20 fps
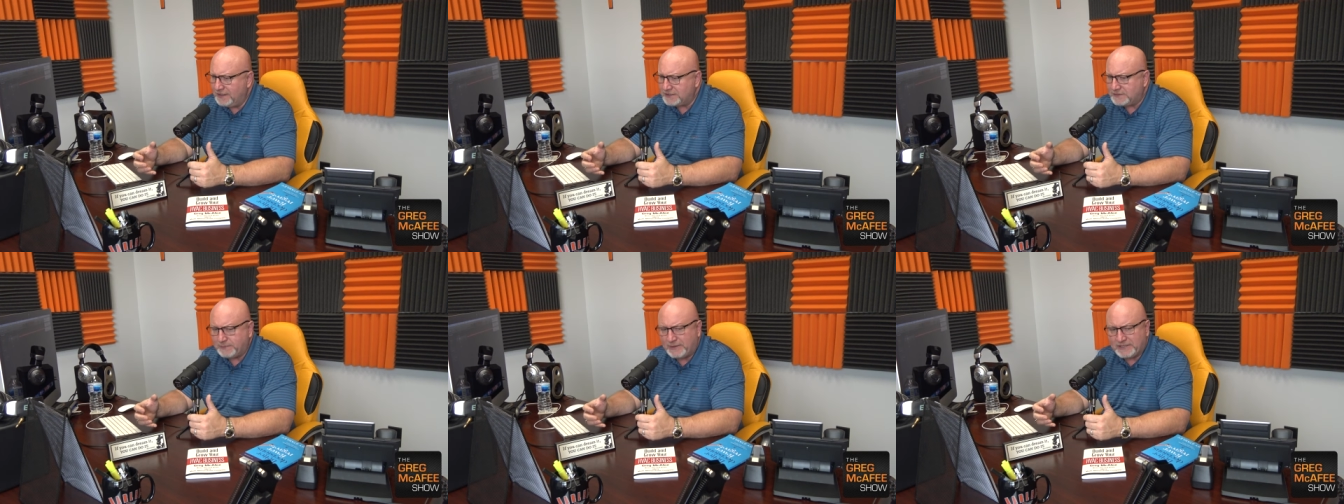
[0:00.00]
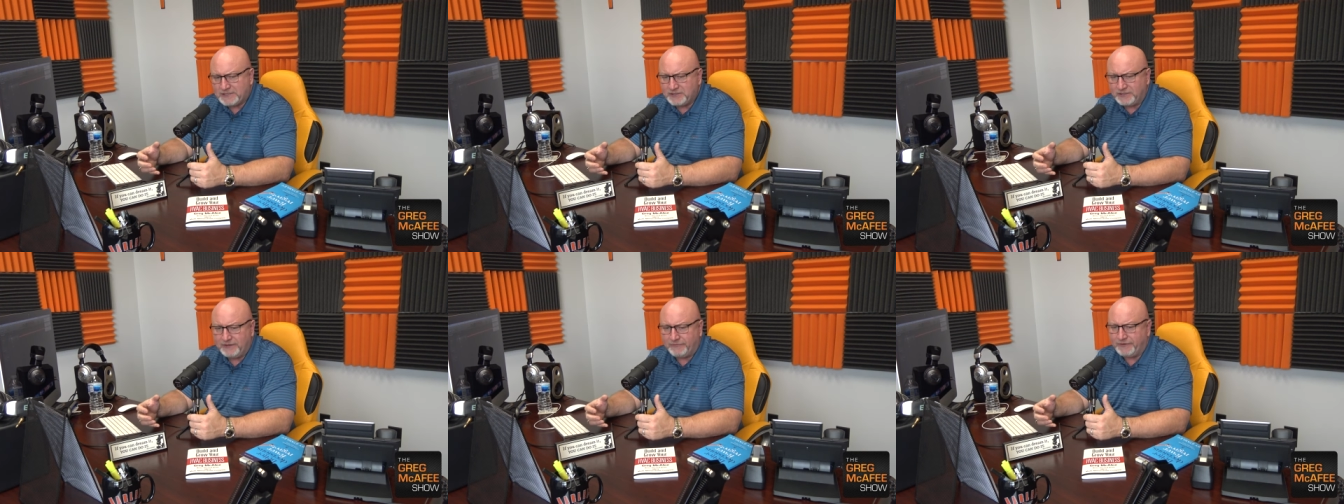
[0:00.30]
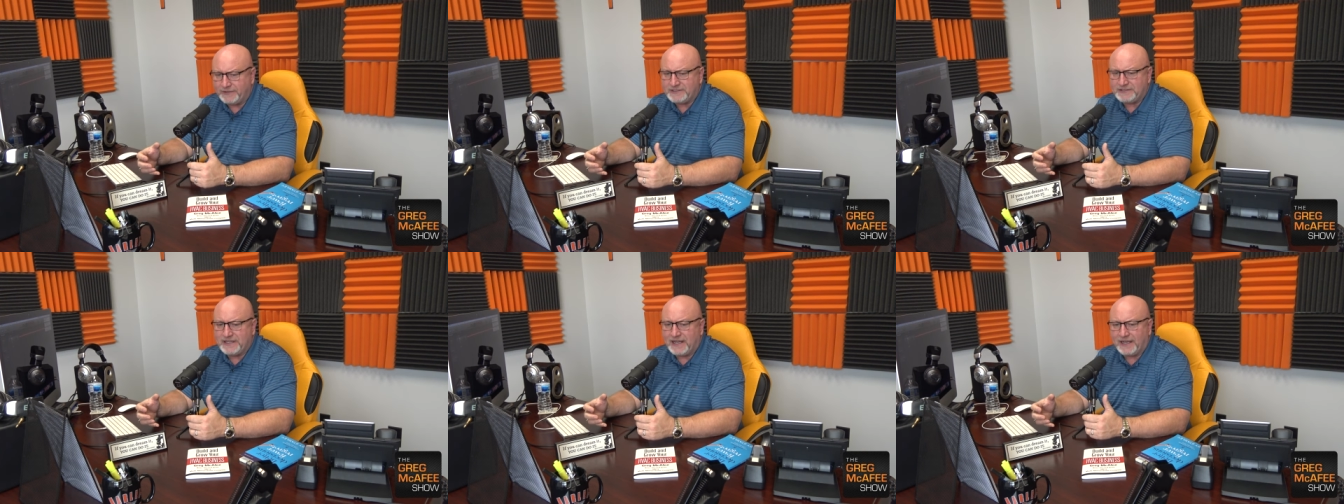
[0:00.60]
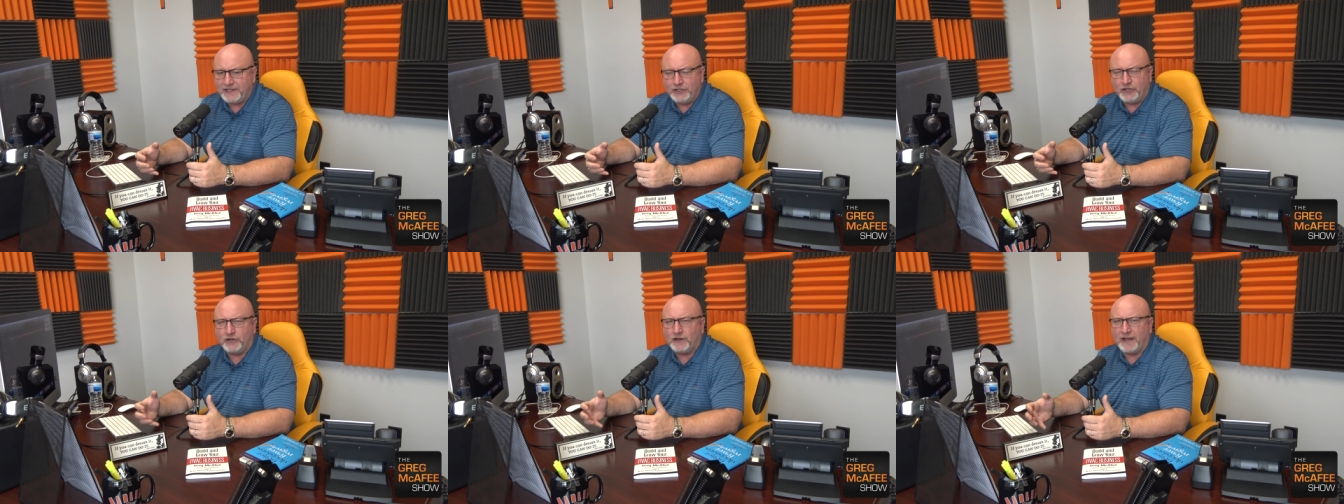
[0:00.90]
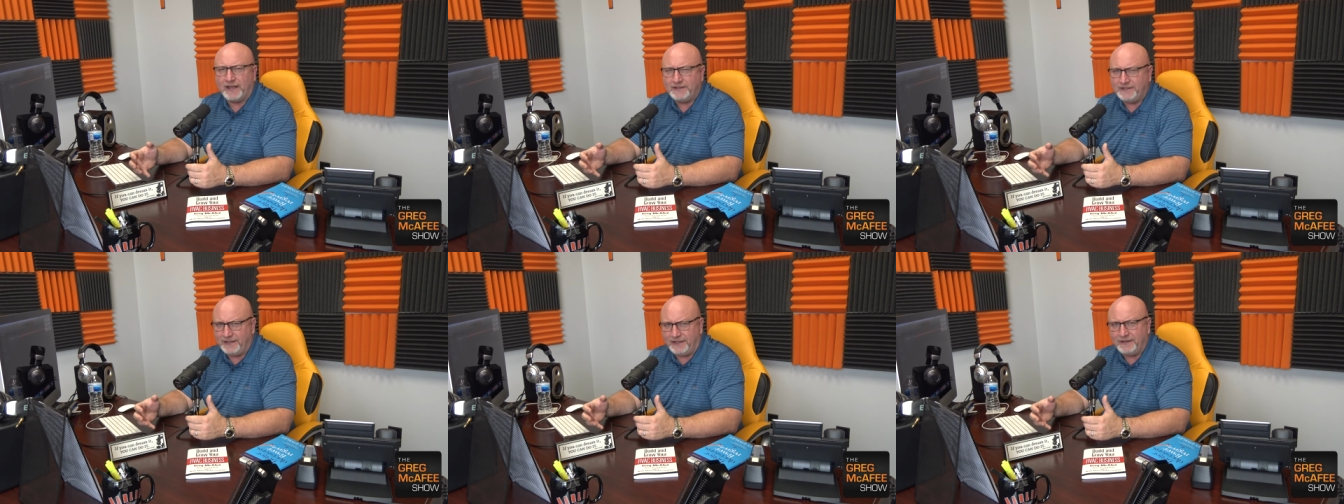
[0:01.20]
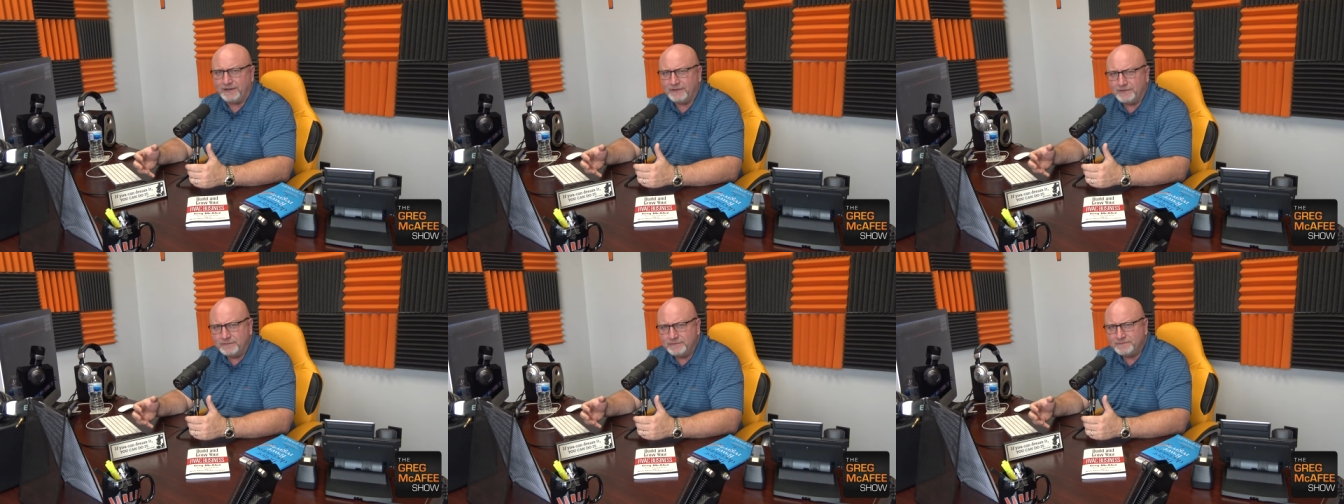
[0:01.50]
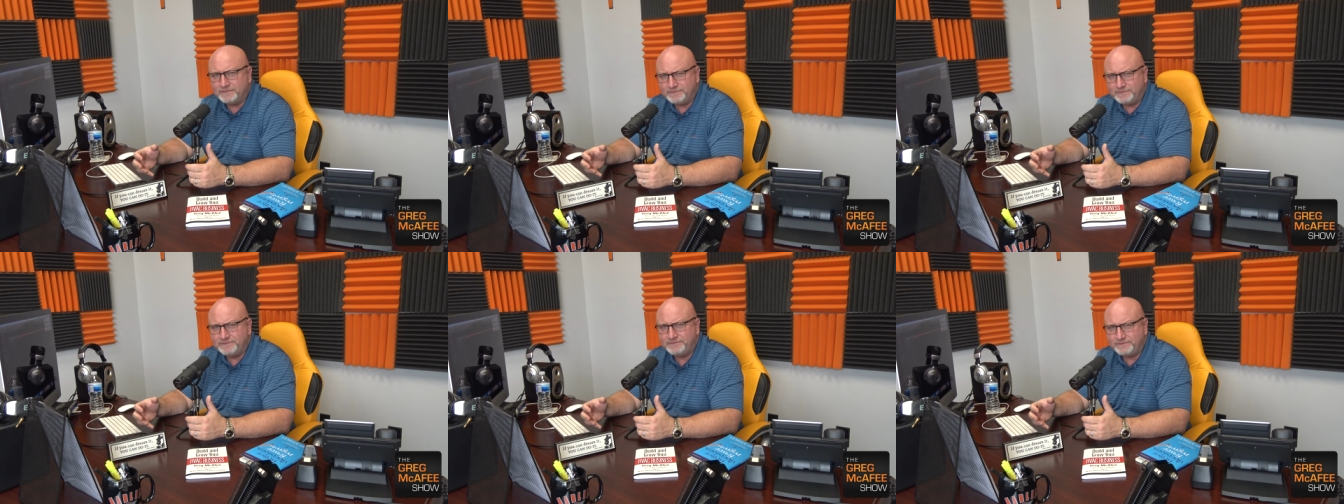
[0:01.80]
especially if it's not your idea.
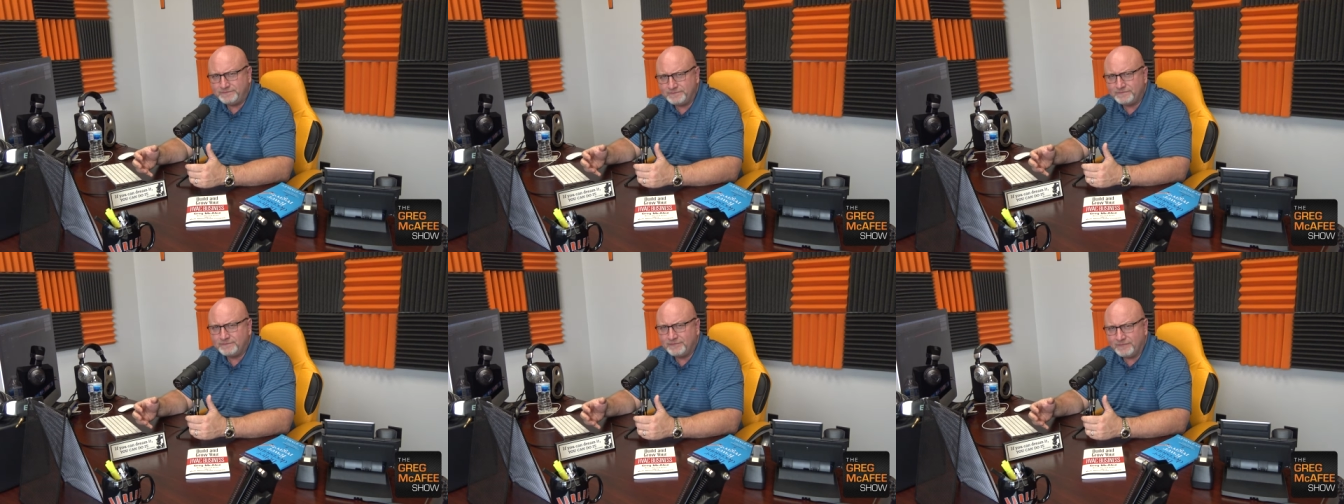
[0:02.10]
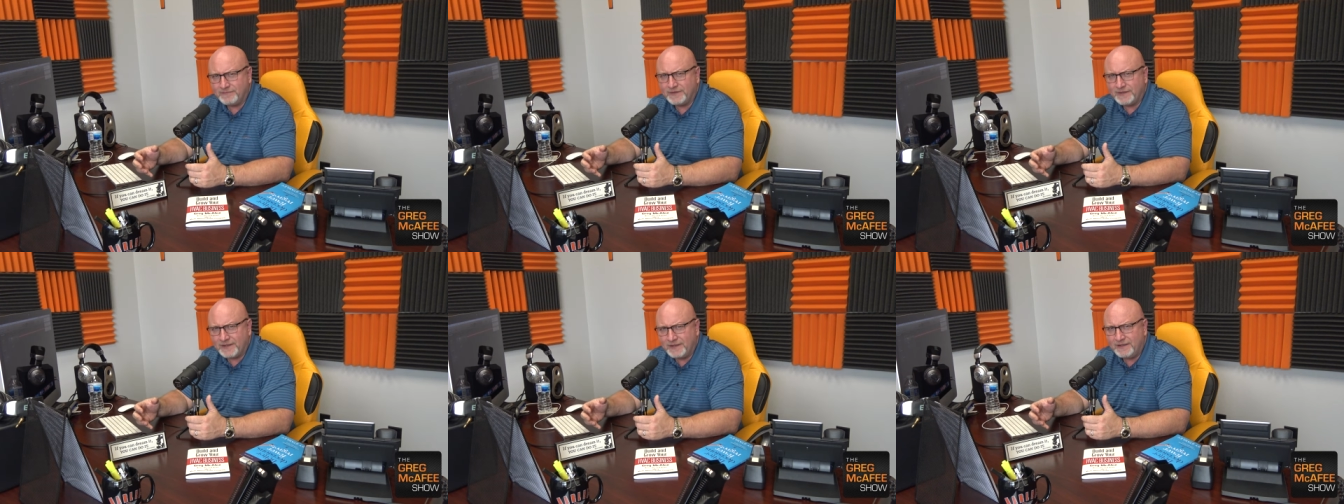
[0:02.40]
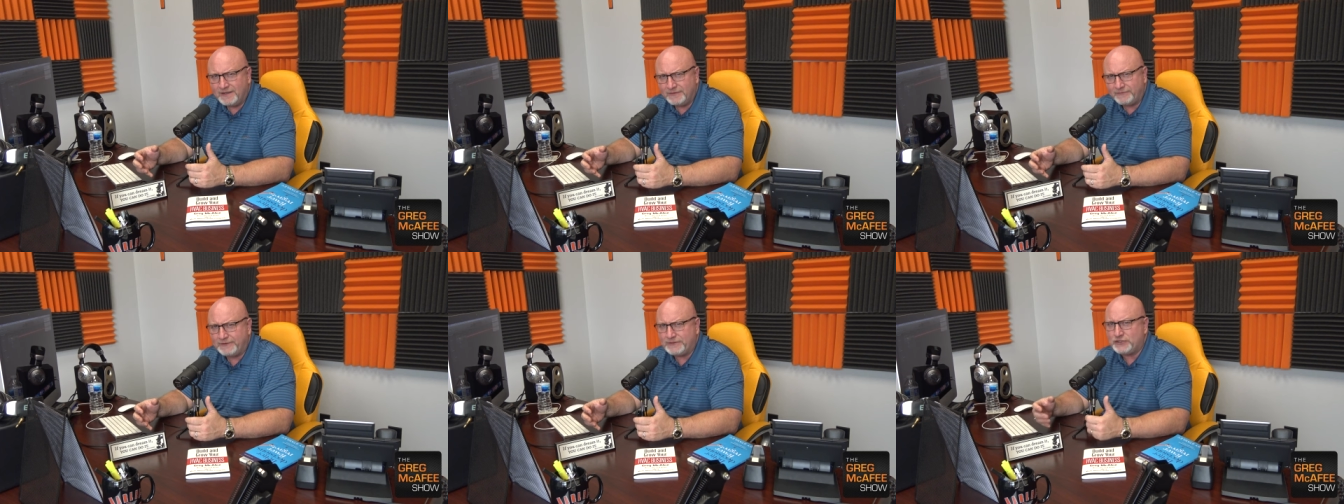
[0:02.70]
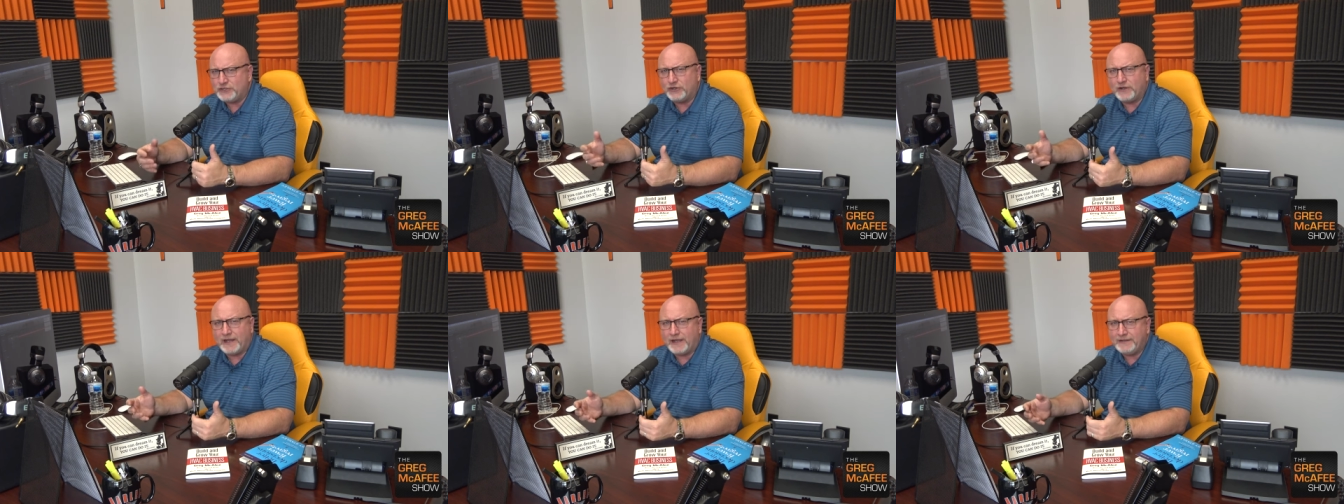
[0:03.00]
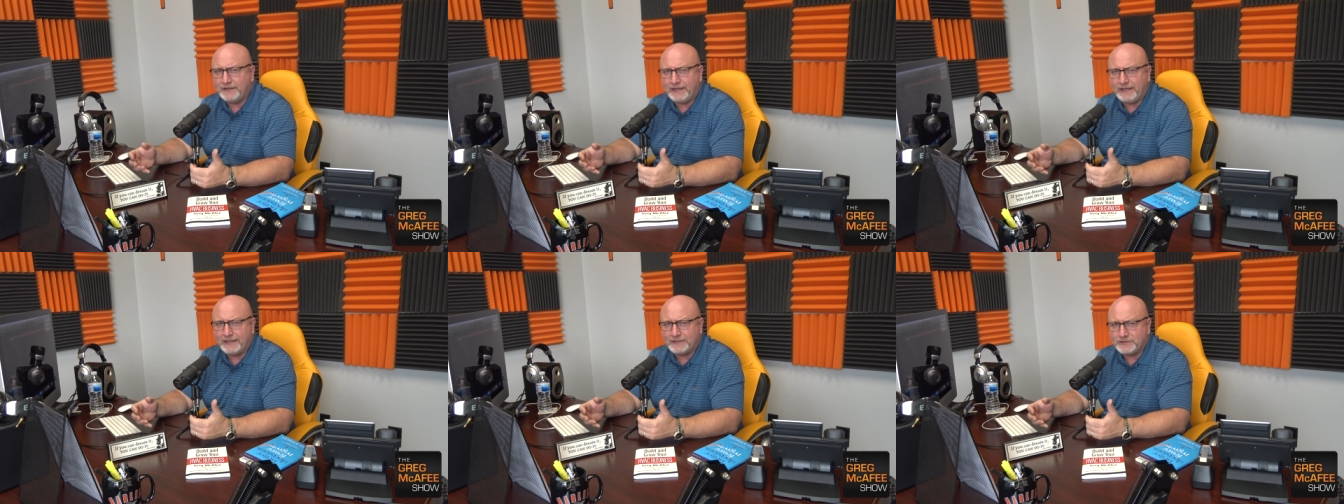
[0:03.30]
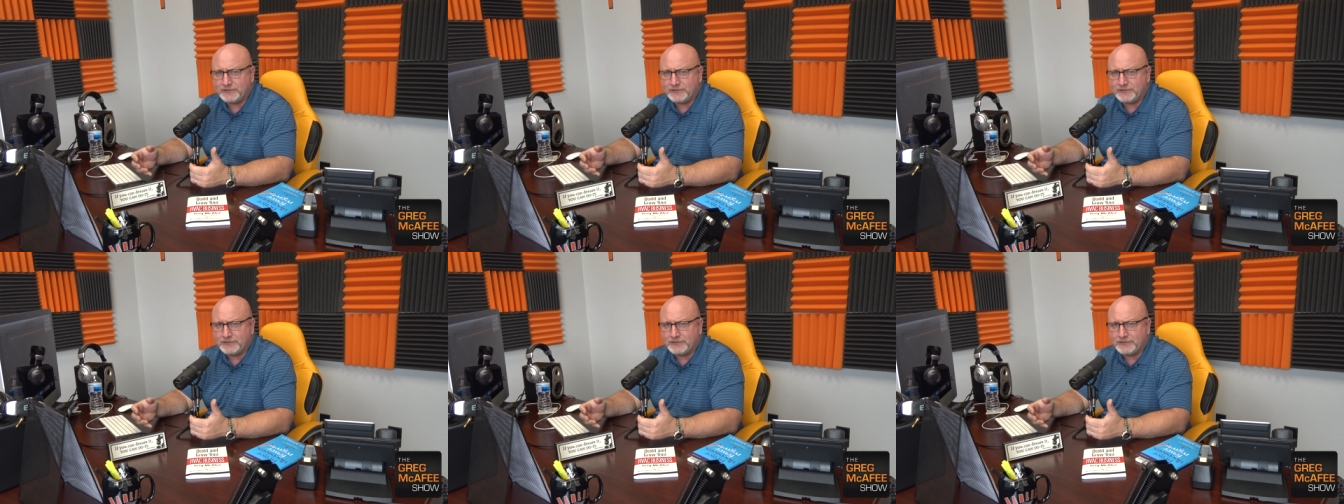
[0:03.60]
If it's your idea,